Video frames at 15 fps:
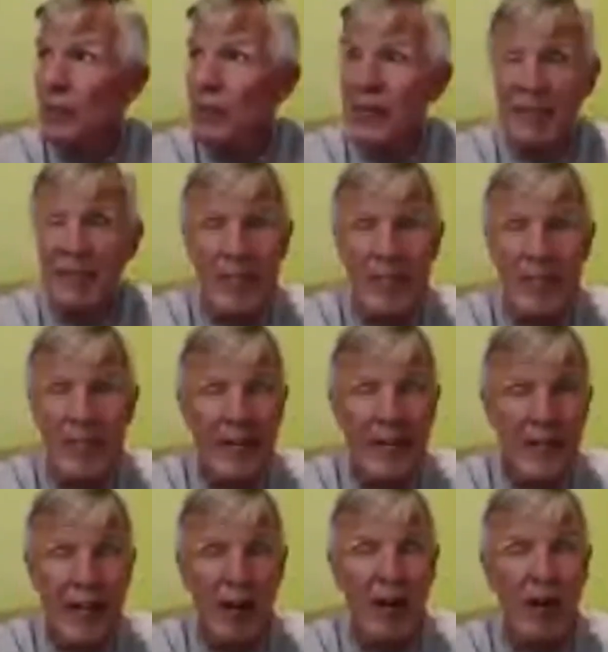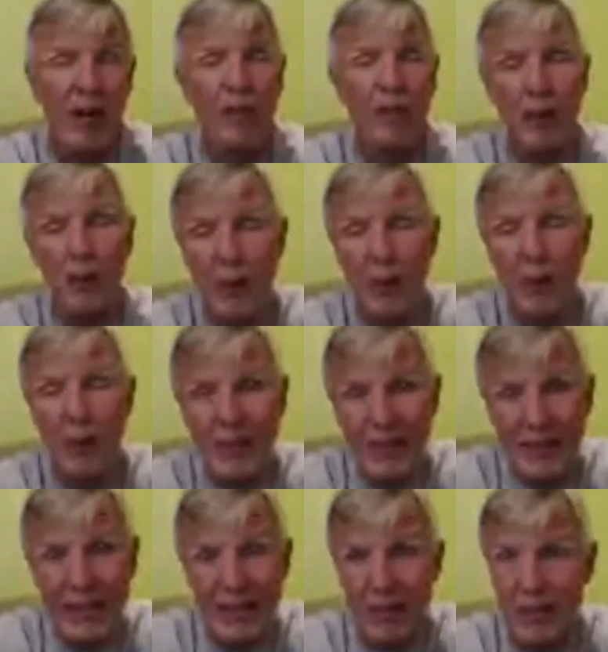You're being taken care of. Your
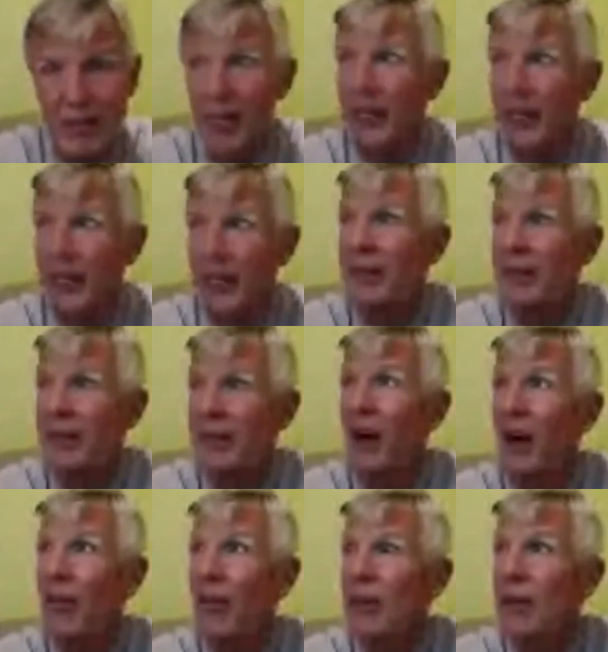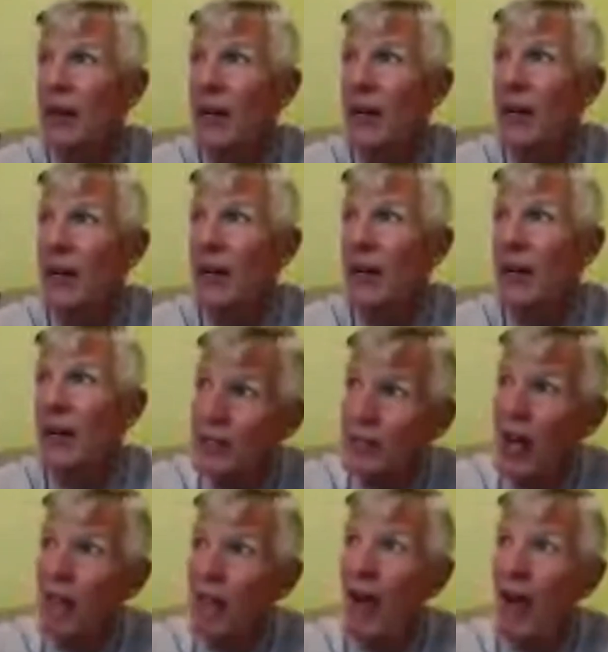basic needs are taken care of, and you find
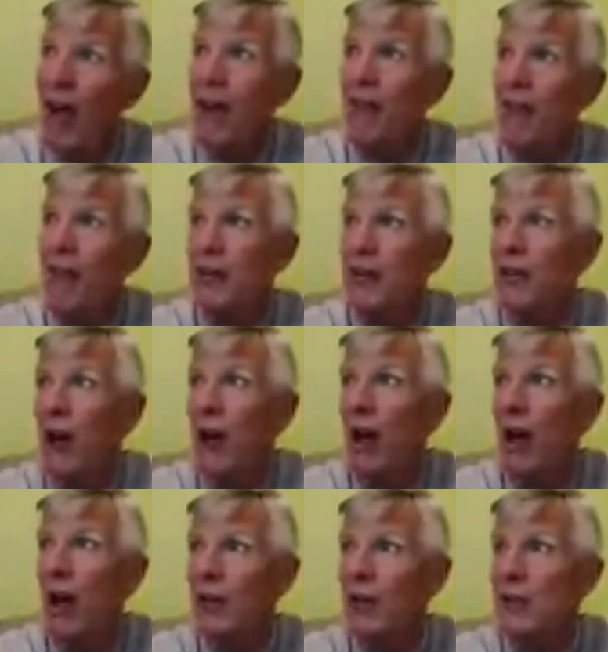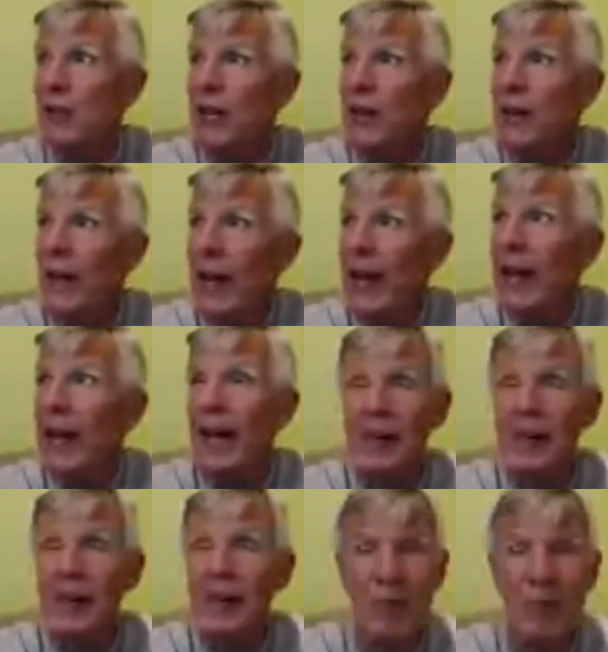you've got $500.
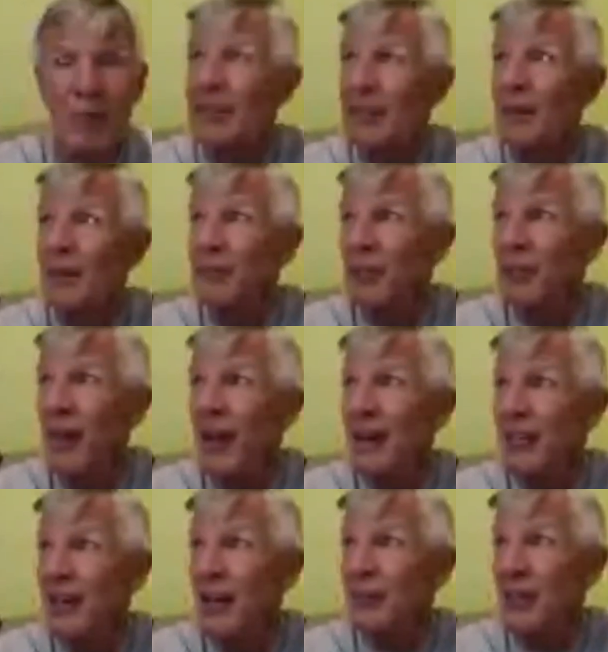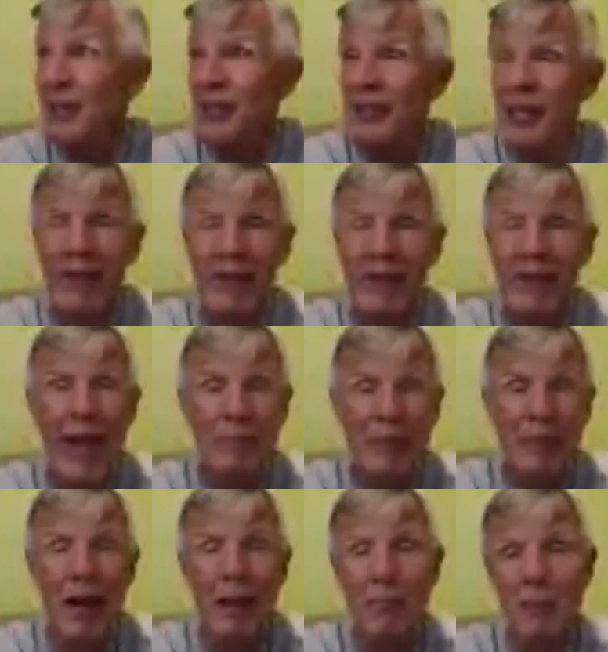And a lot of times I say a
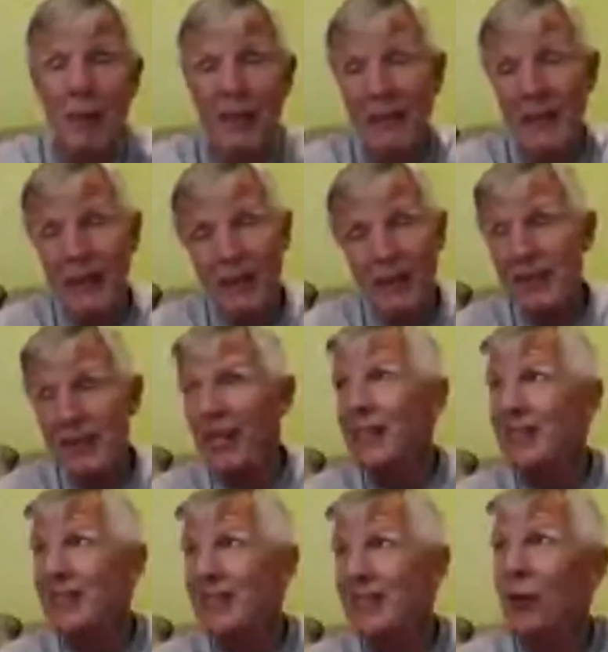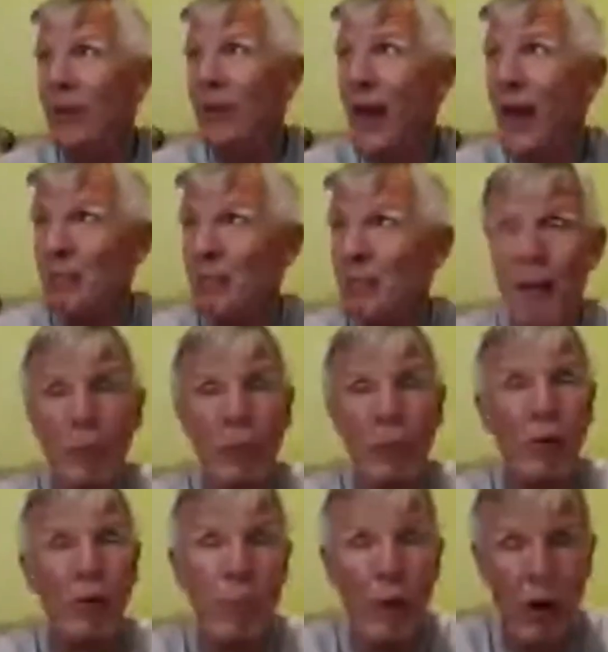laptop, but let's say it's either a laptop
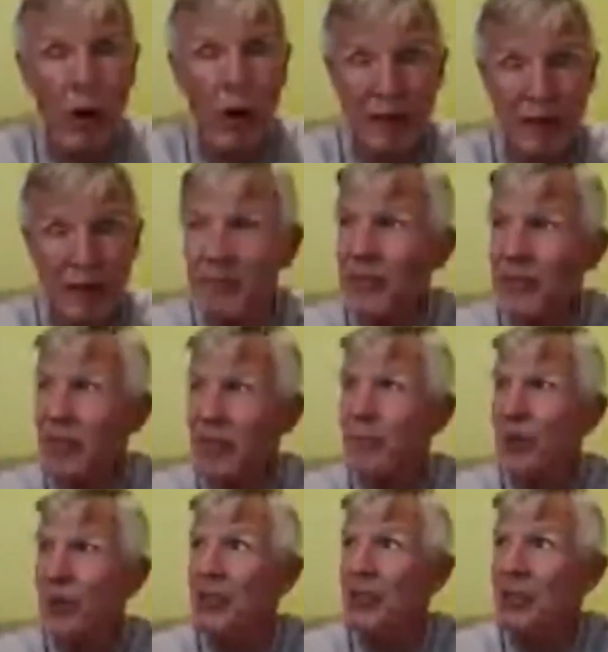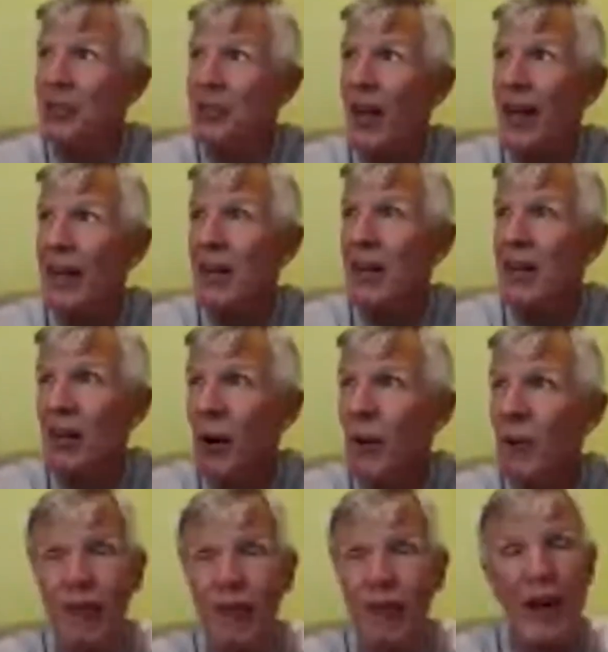or a book or something that you'd like. What
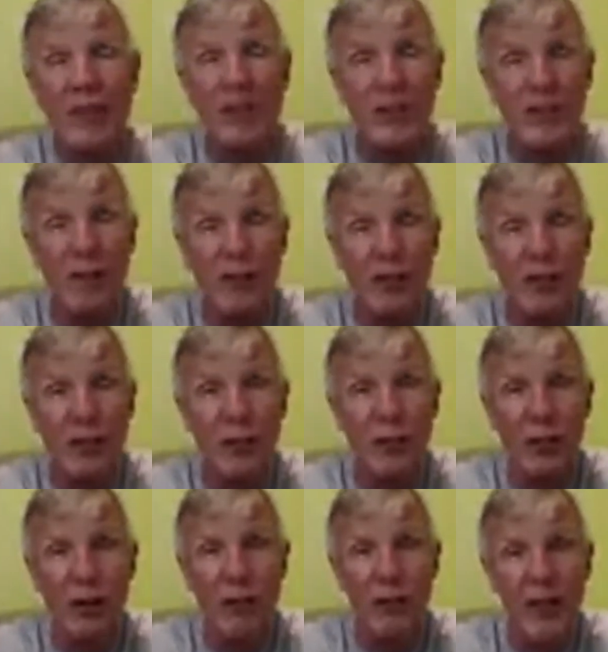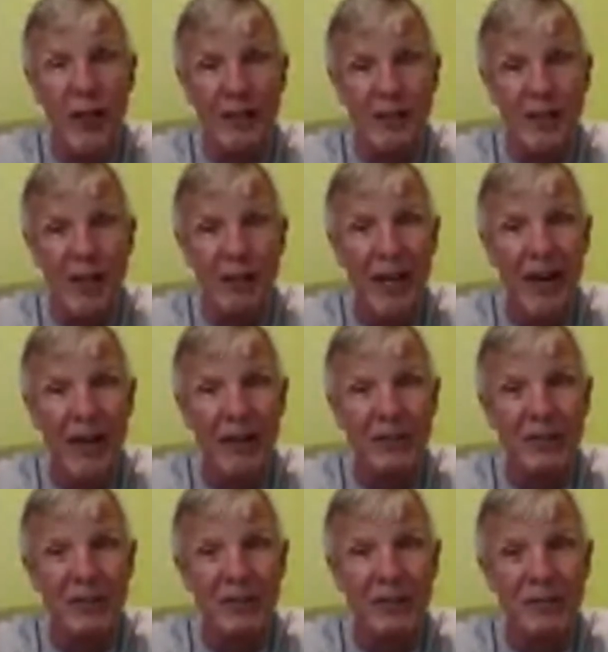would you find yourself doing over the next 7
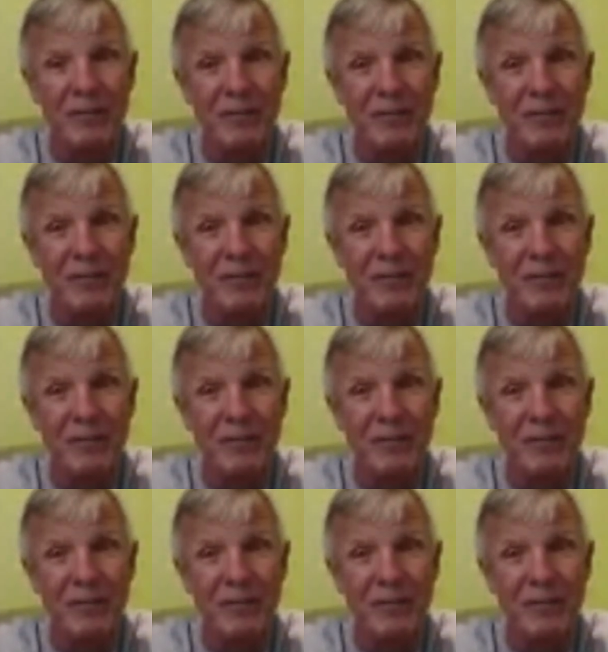days?